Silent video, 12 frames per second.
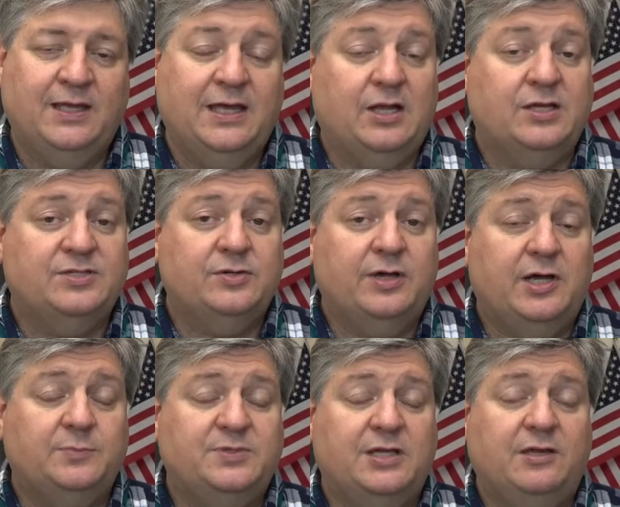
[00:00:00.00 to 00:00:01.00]
It also
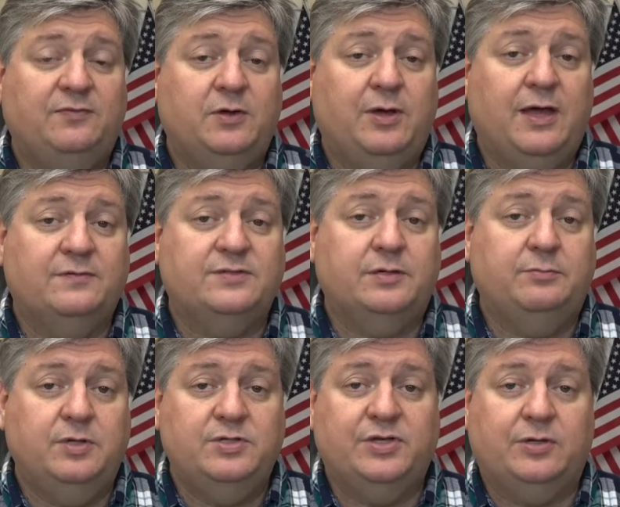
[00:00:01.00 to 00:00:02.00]
helps if you have
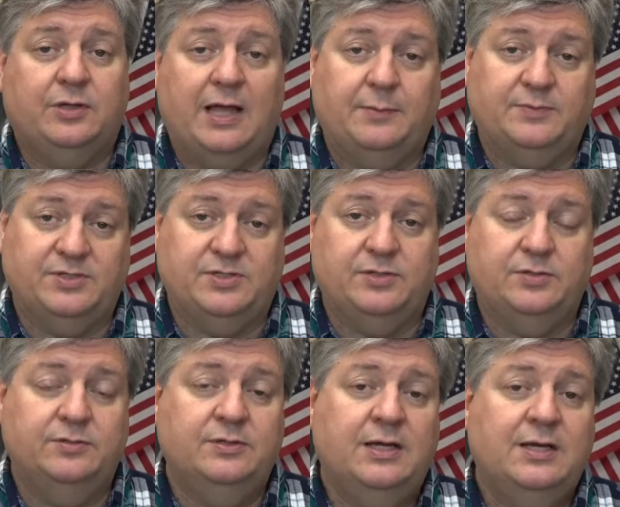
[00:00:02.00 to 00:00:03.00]
some musical
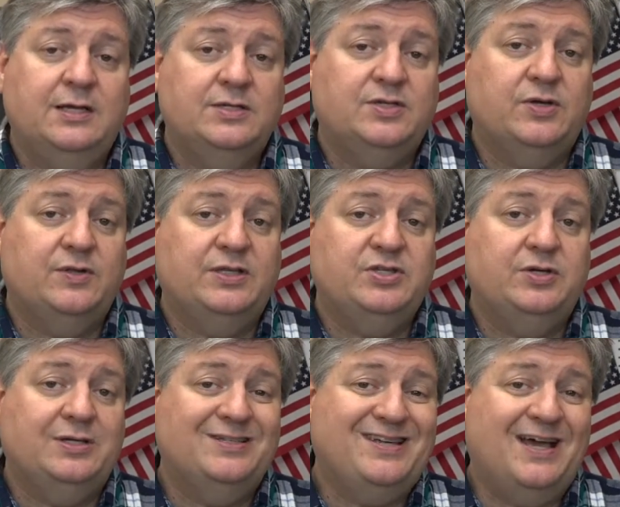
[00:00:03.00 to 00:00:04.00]
aptitude, so that you
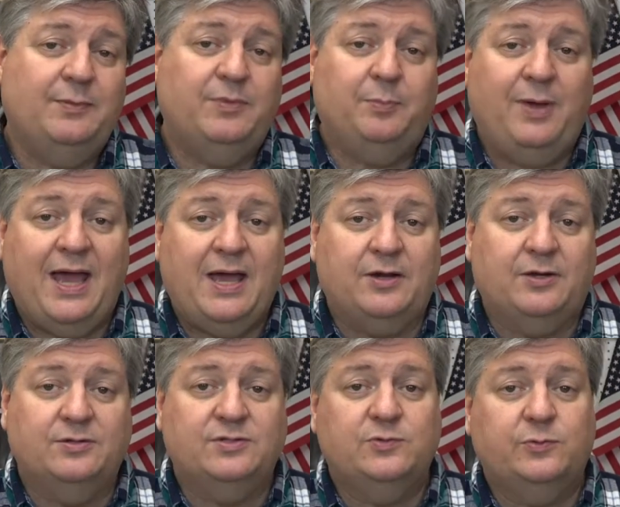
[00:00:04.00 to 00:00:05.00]
can time the
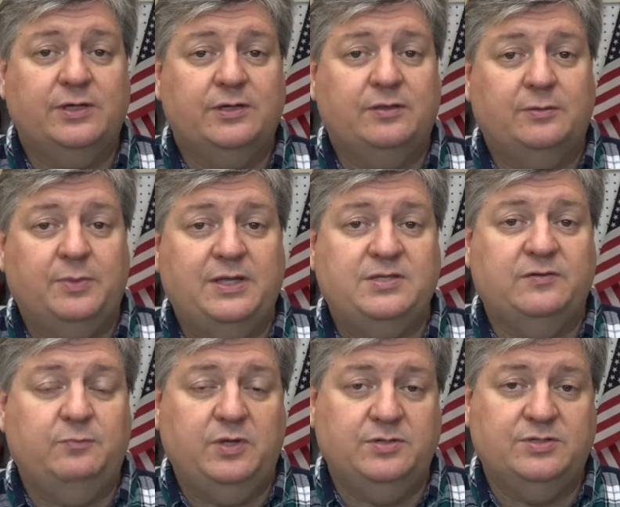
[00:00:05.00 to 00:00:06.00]
patterns with the beats
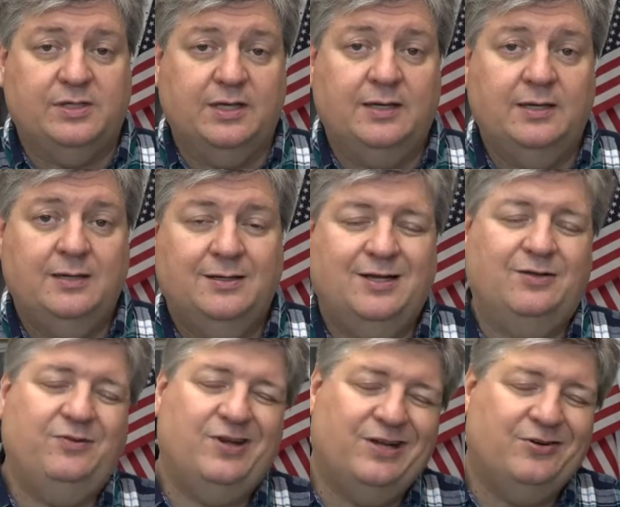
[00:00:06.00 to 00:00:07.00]
of music. Now,
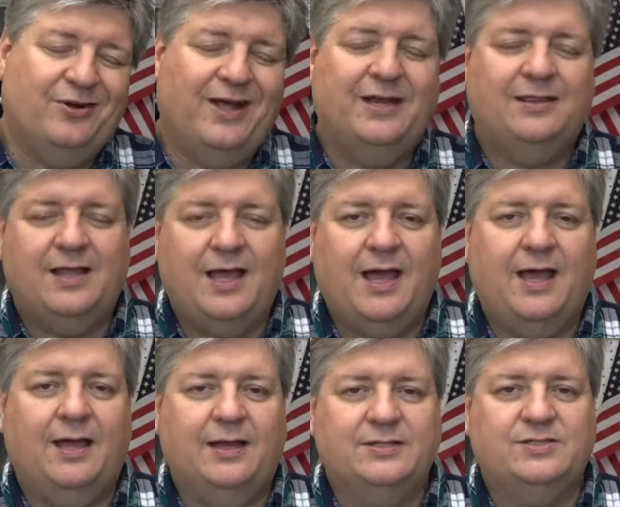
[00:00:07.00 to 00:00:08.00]
if you're not great at
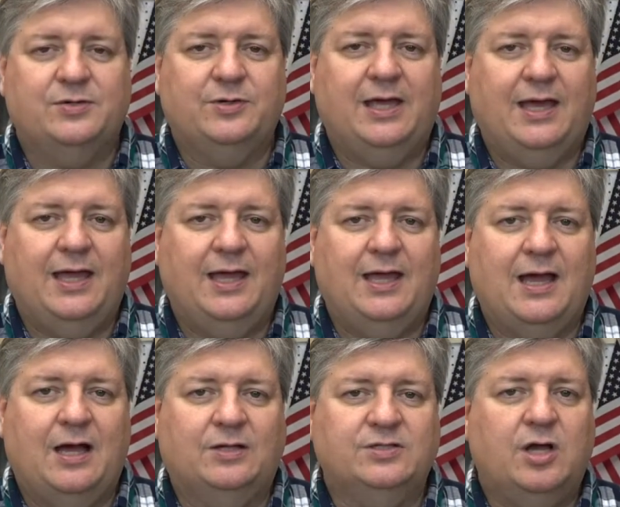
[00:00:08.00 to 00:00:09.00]
that, it's okay.
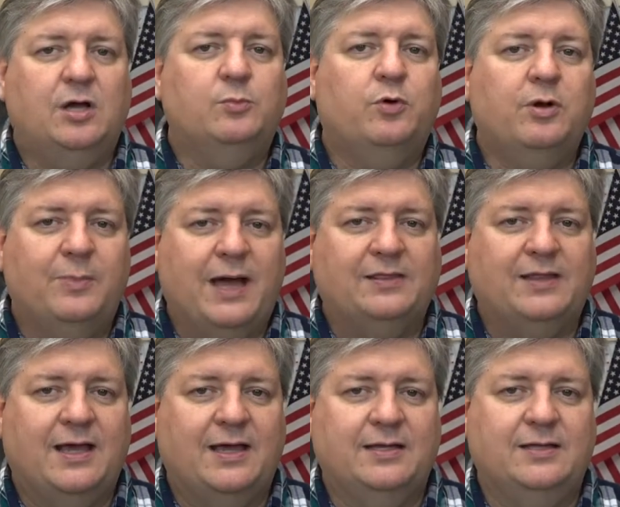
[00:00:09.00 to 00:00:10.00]
I'll talk more about
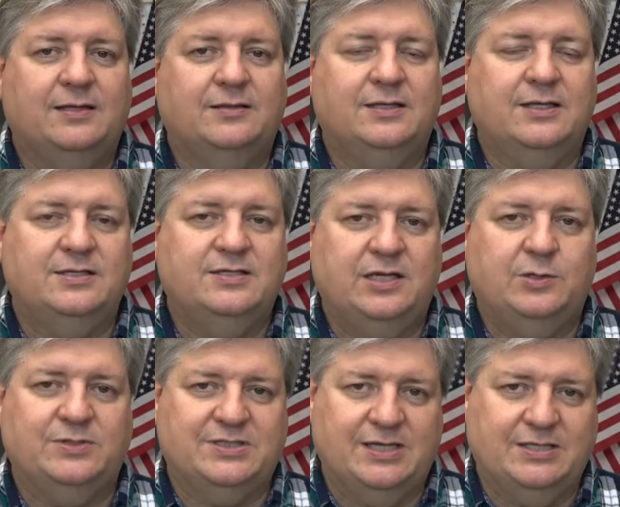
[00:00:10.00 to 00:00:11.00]
that in the
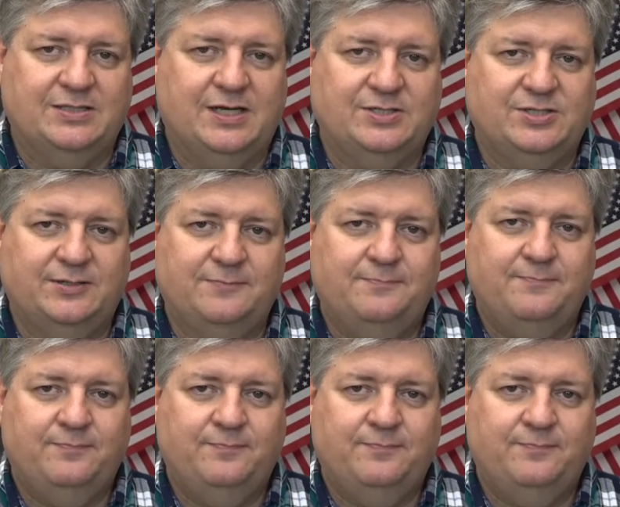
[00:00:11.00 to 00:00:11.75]
sequencing section.